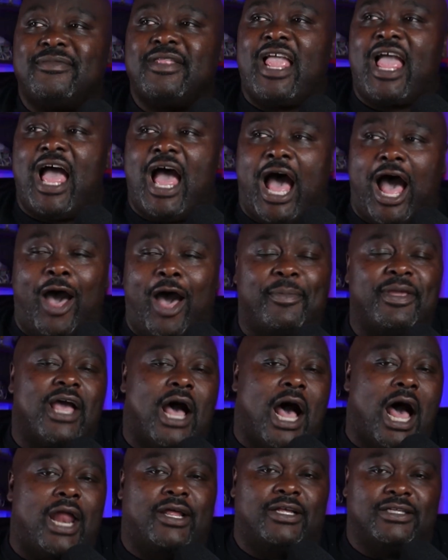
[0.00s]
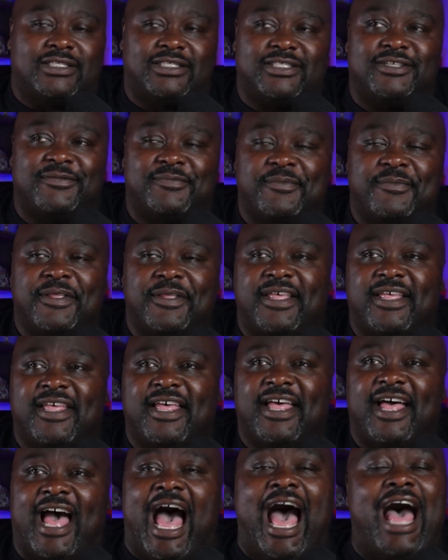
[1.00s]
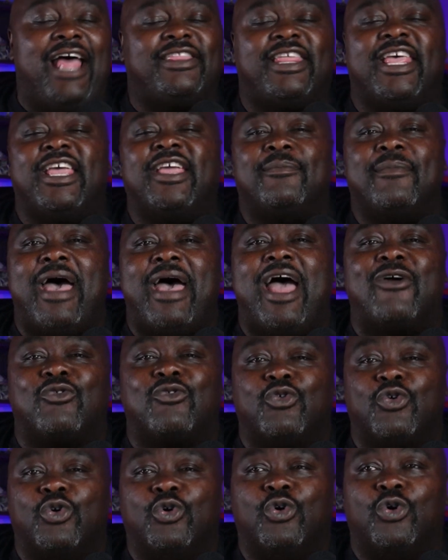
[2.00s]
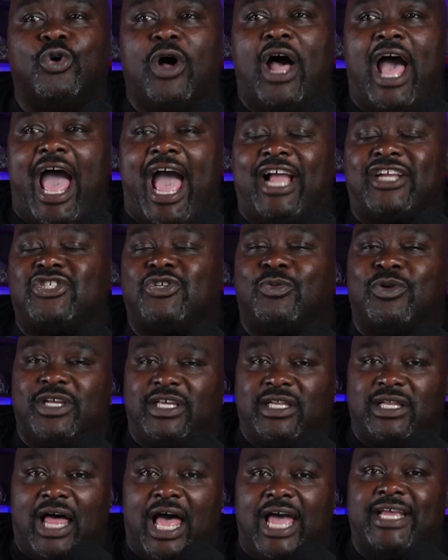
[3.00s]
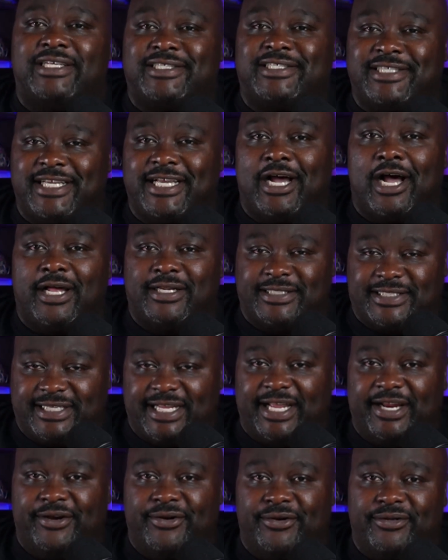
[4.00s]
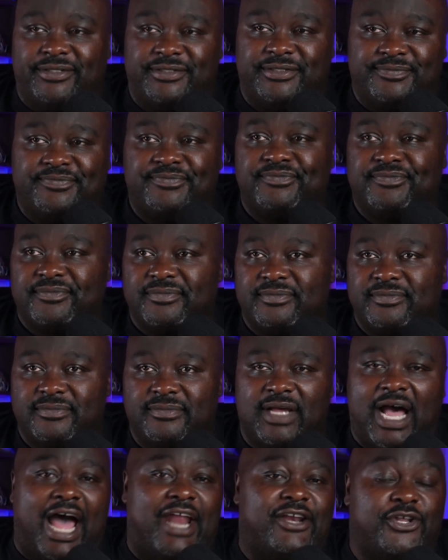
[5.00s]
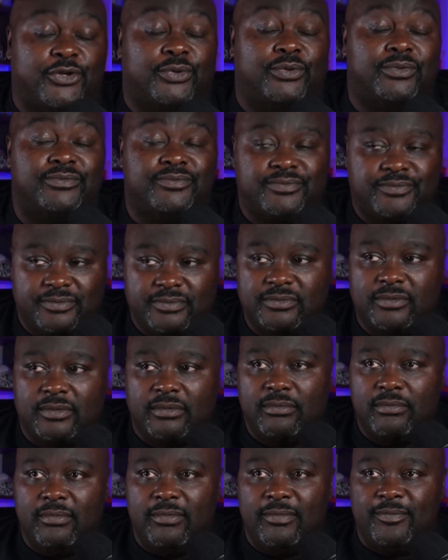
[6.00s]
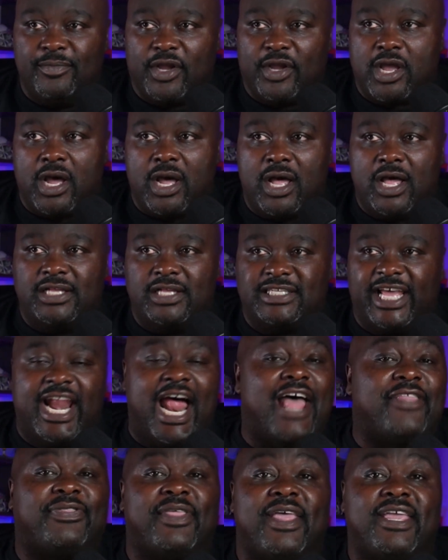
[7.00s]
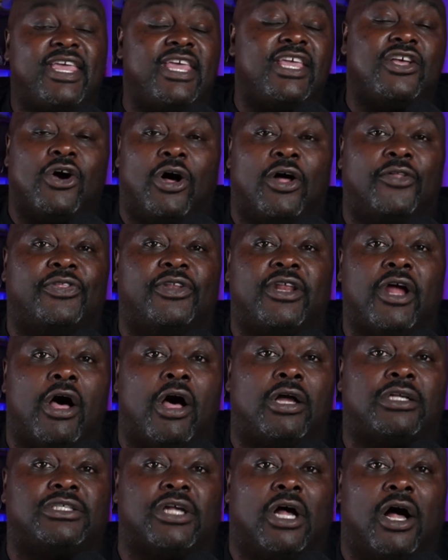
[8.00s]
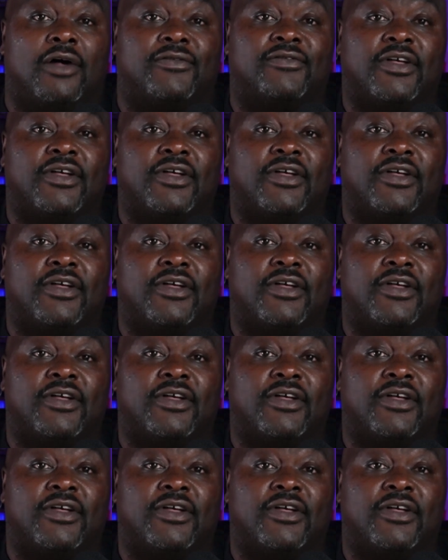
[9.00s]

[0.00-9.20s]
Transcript: I'll be honest. I think Matt Rule actually likes Deion Sanders. I do. And I think he called the dogs off.